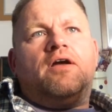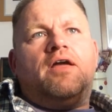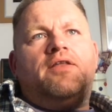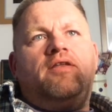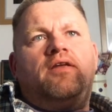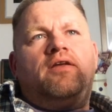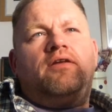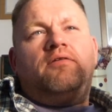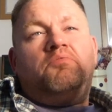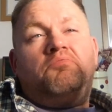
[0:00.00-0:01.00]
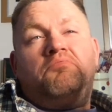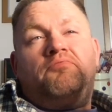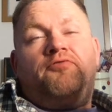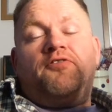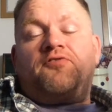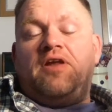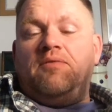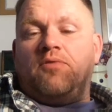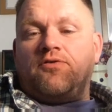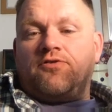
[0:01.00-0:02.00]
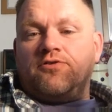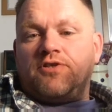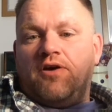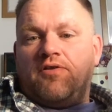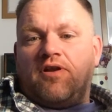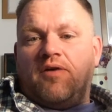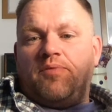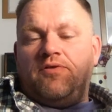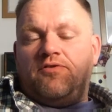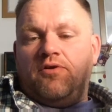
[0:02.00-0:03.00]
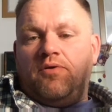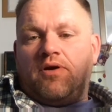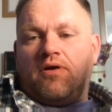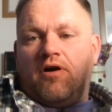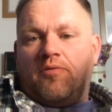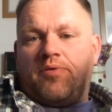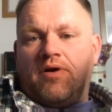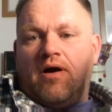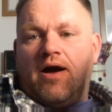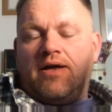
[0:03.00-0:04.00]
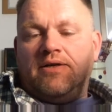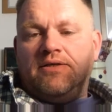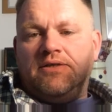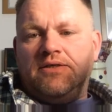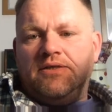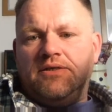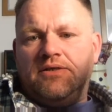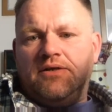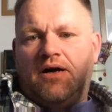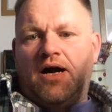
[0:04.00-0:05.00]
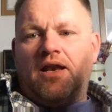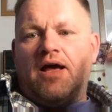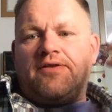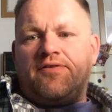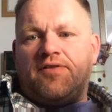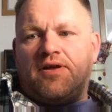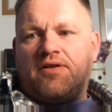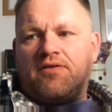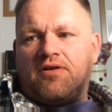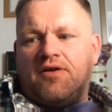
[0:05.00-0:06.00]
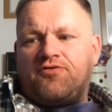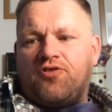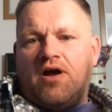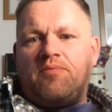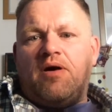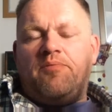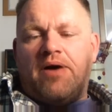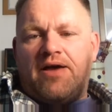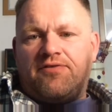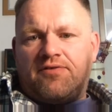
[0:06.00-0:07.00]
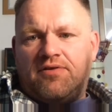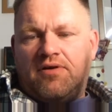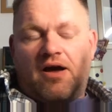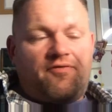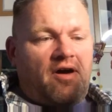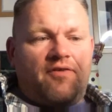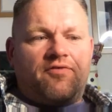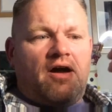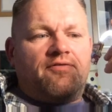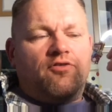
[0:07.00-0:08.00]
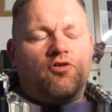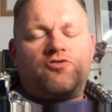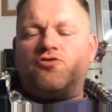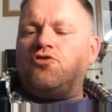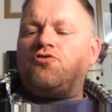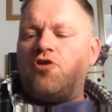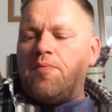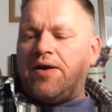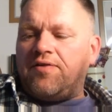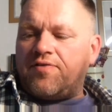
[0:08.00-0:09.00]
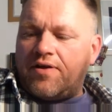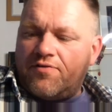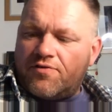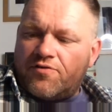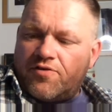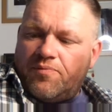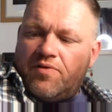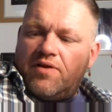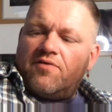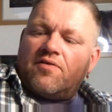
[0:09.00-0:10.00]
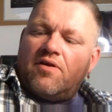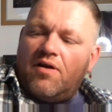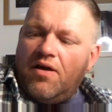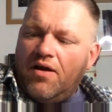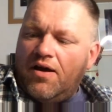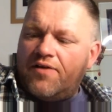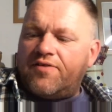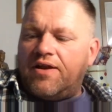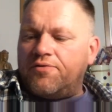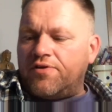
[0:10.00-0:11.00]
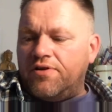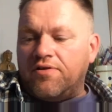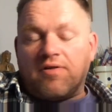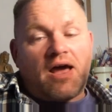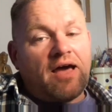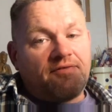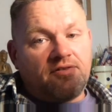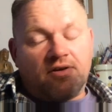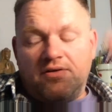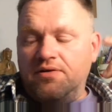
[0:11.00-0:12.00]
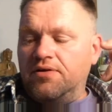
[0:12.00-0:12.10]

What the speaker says: in the 15 months or so that I've been doing RPI, I like to think that I've tried my best. I've looked to do too many things, and there's some things that I said I was going to do that I haven't done.